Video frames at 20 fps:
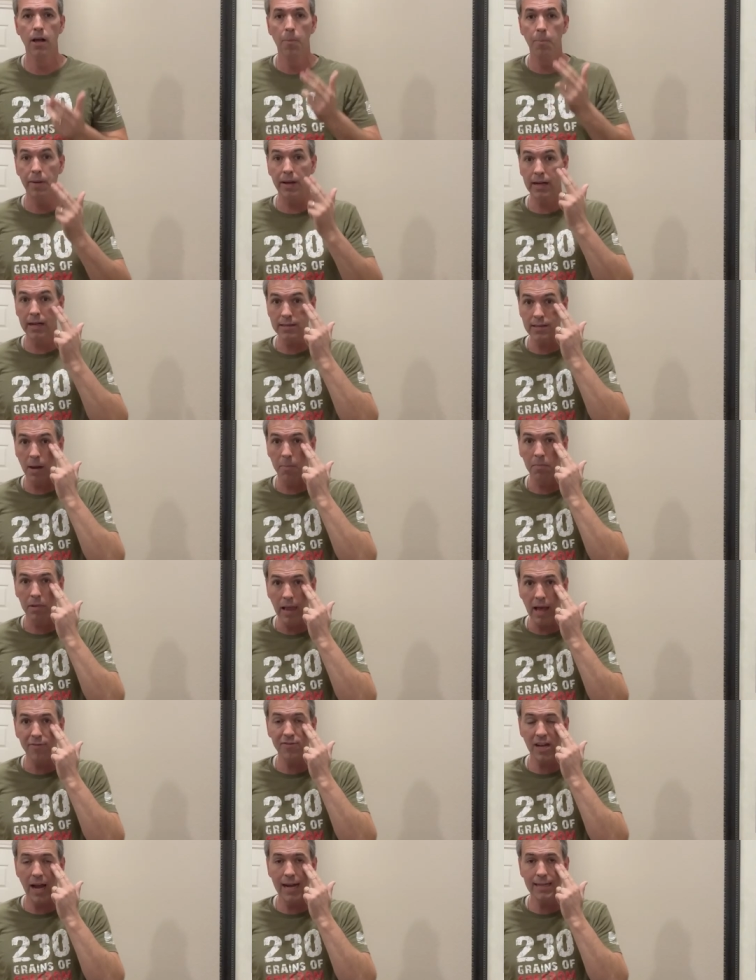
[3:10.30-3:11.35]
because I'm
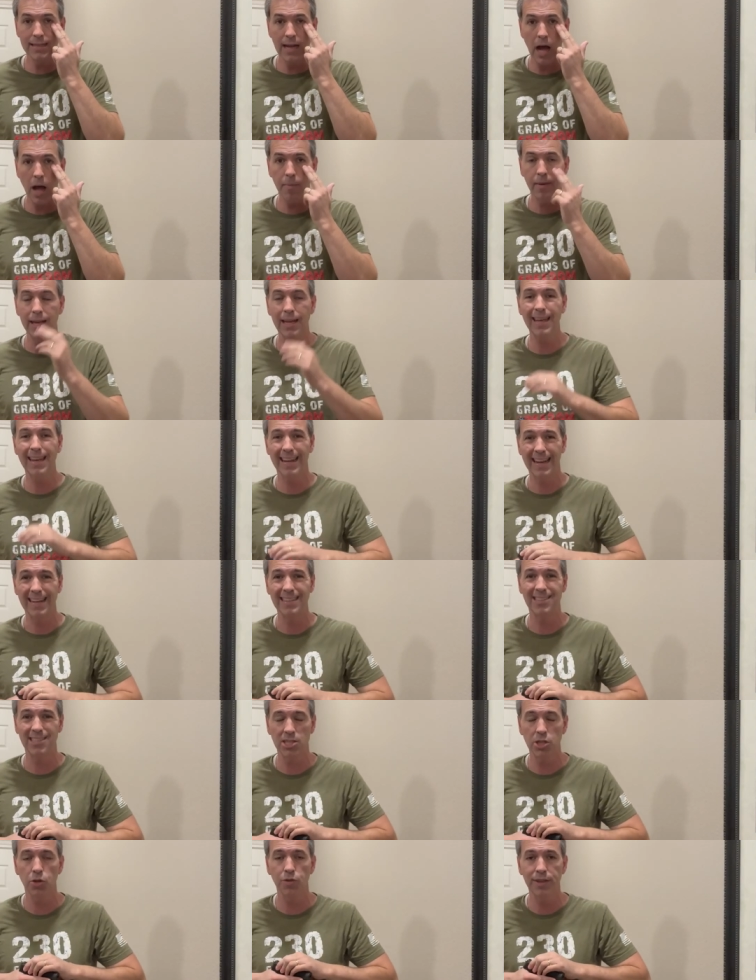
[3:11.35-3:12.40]
left eye dominant and I
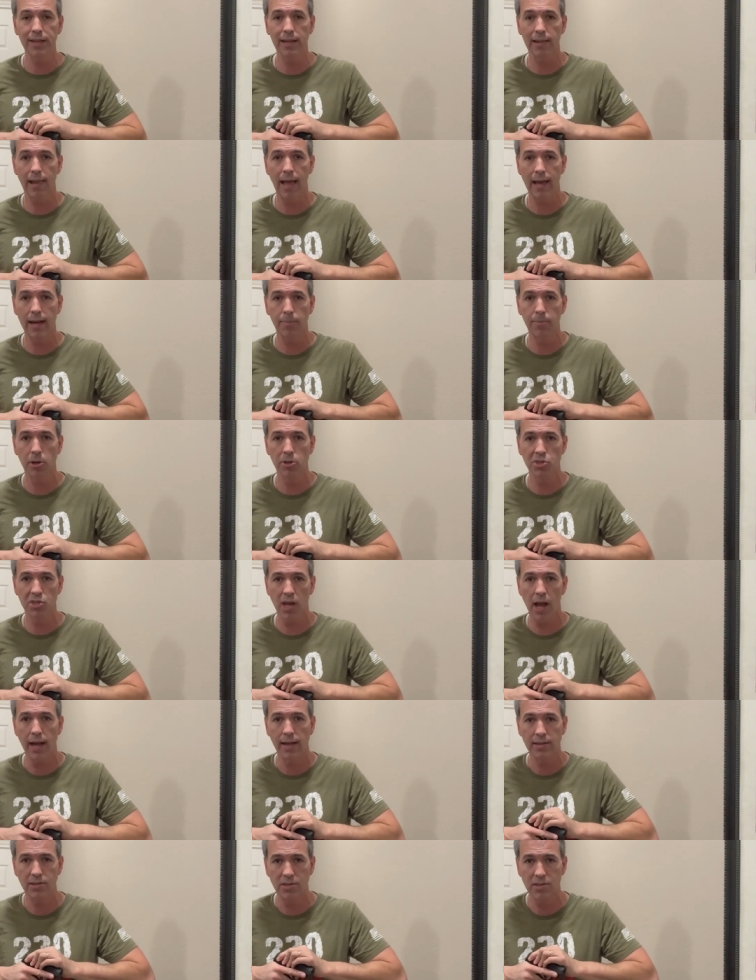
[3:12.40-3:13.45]
still need to line up those
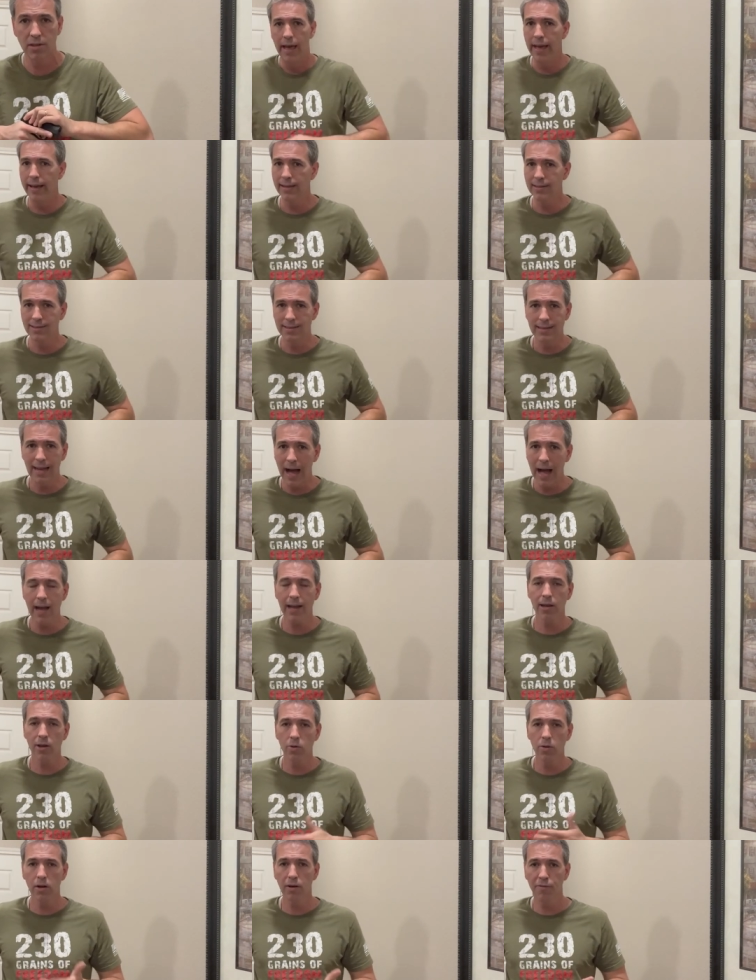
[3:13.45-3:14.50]
sights. It is
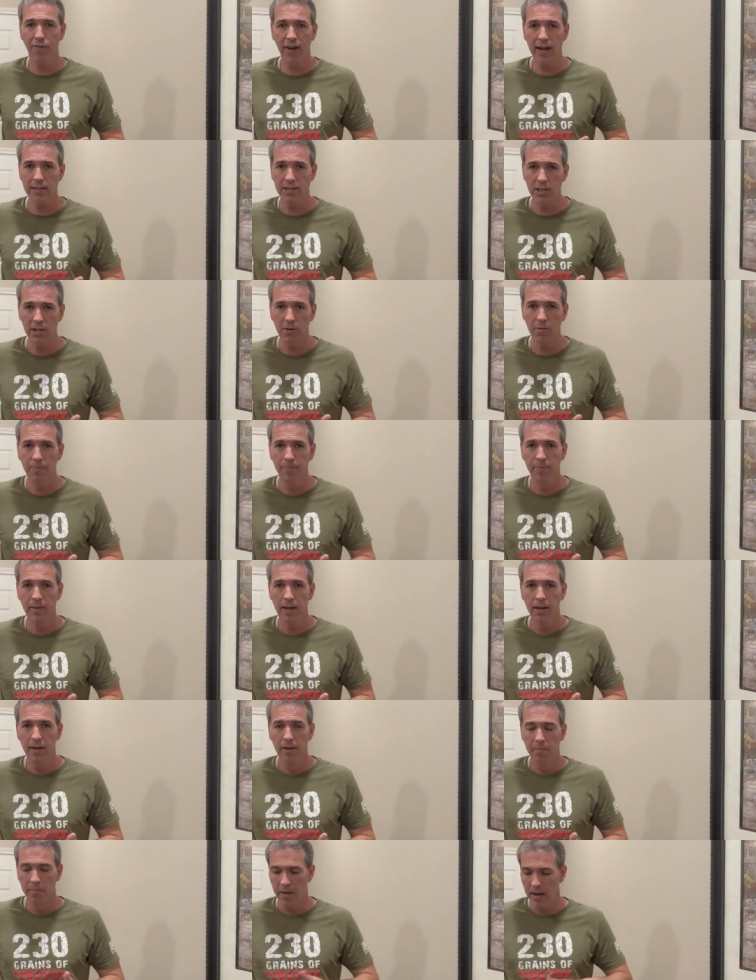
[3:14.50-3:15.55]
not going to affect you,
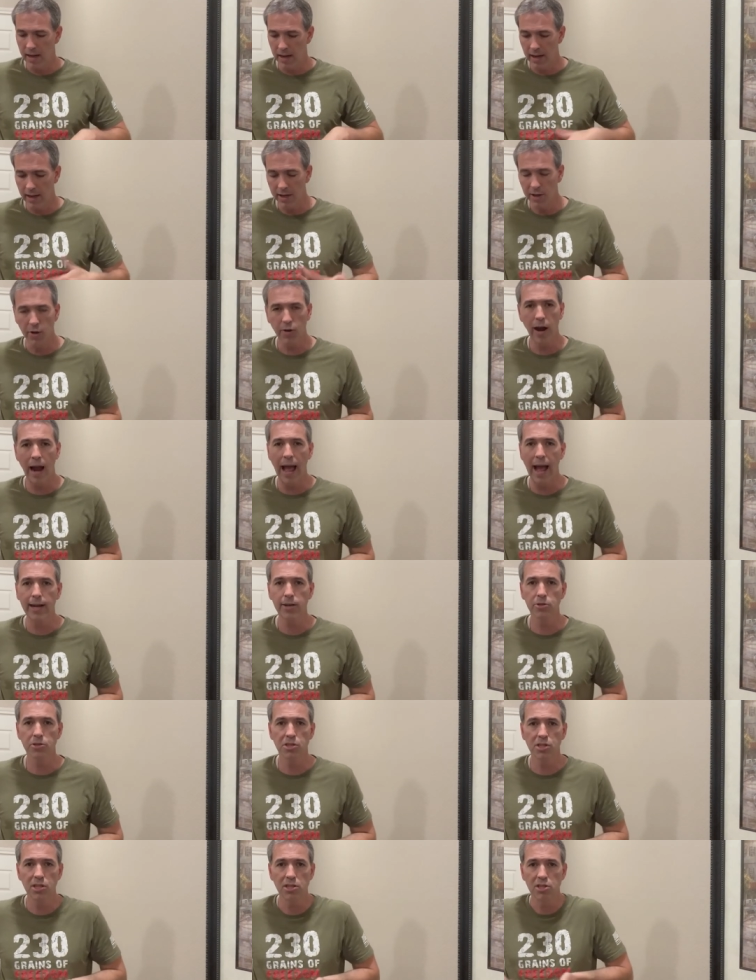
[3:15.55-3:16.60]
meaning your
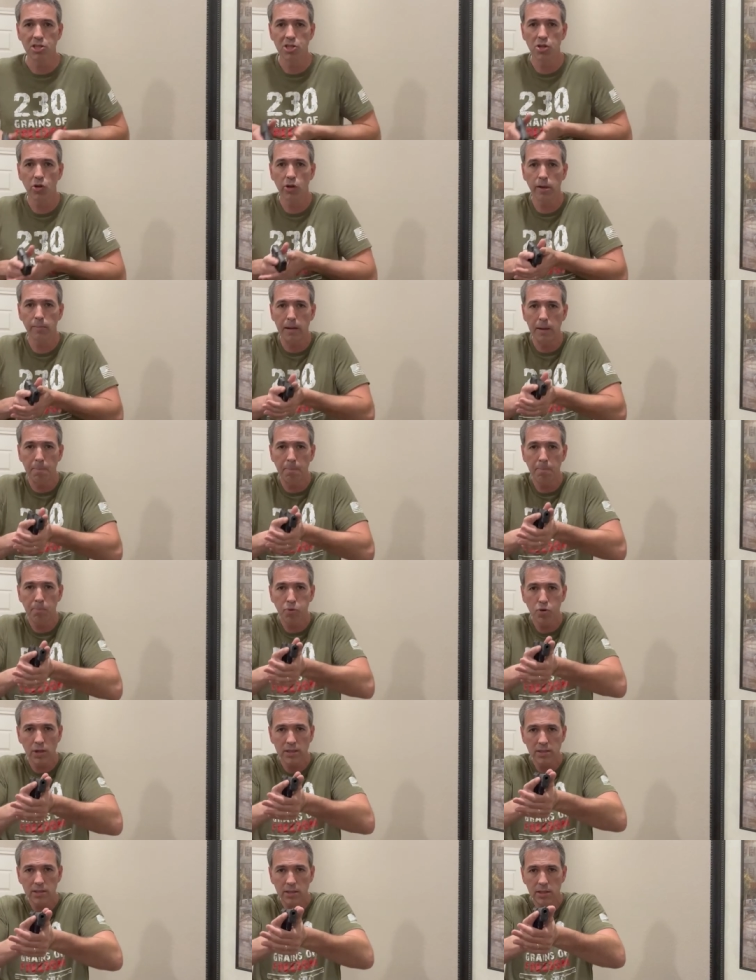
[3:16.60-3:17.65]
accuracy is still going to be
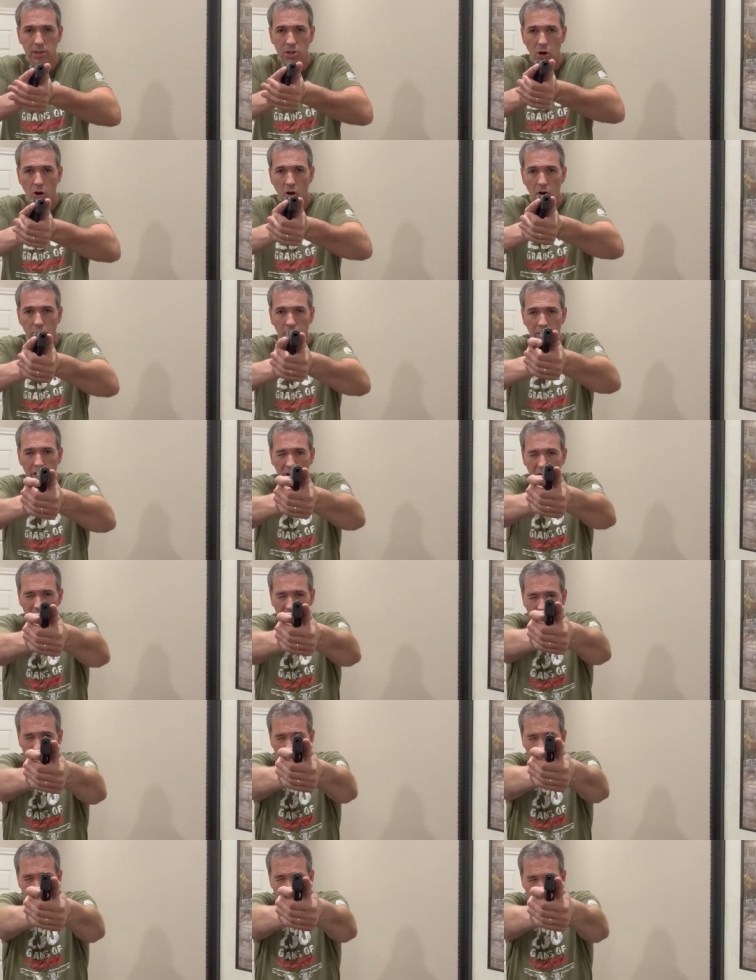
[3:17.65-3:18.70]
pretty darn
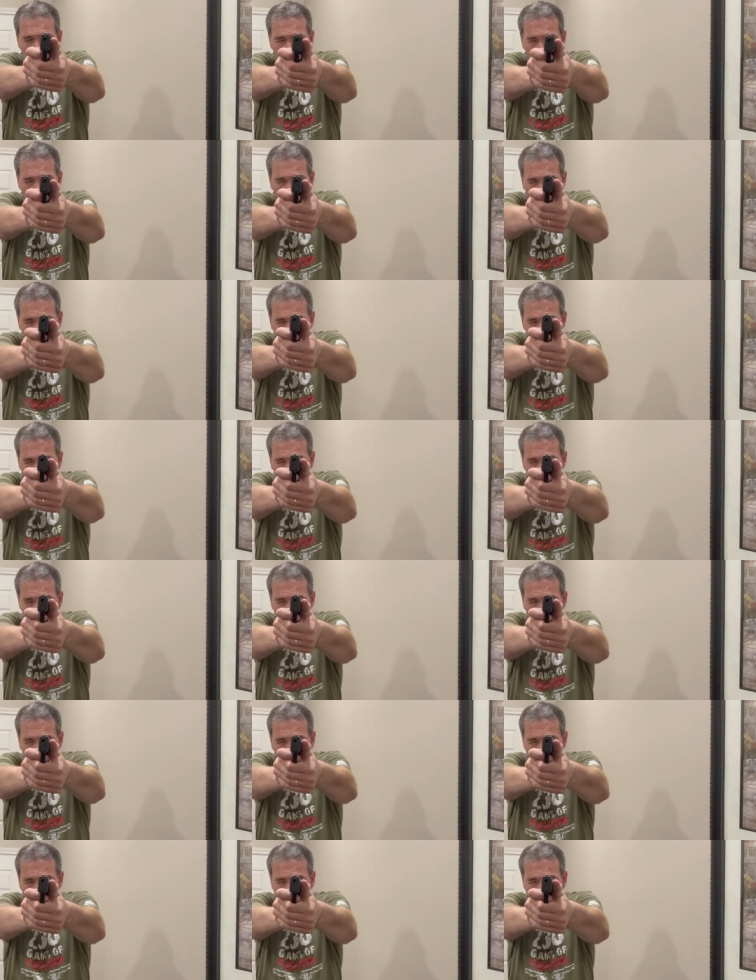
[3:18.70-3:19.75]
good as long as
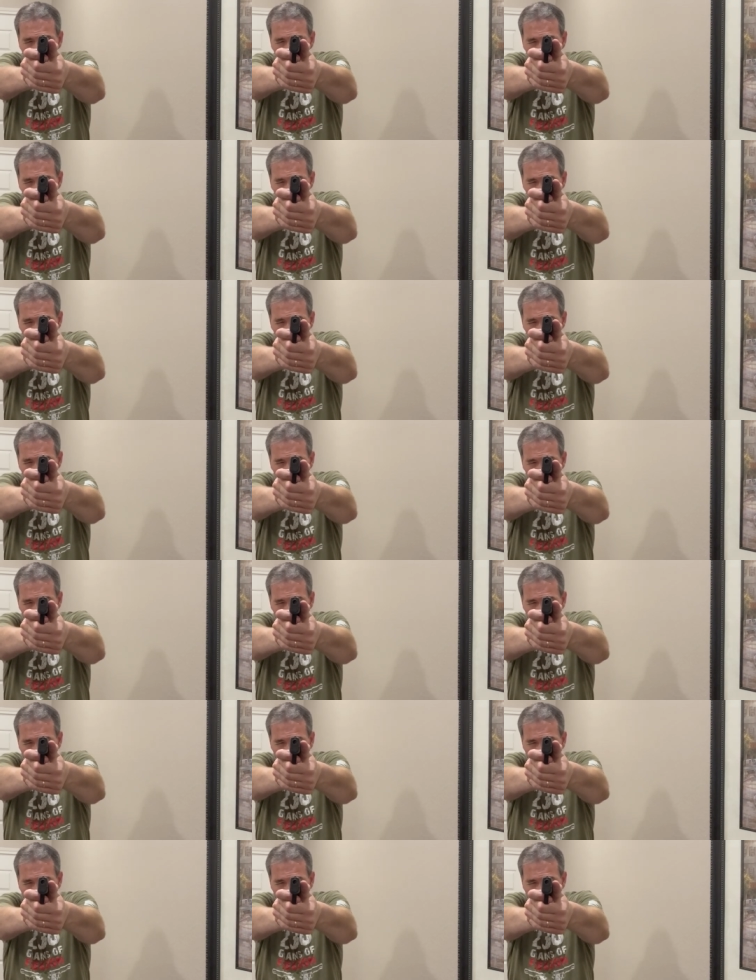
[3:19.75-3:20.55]
you practice this,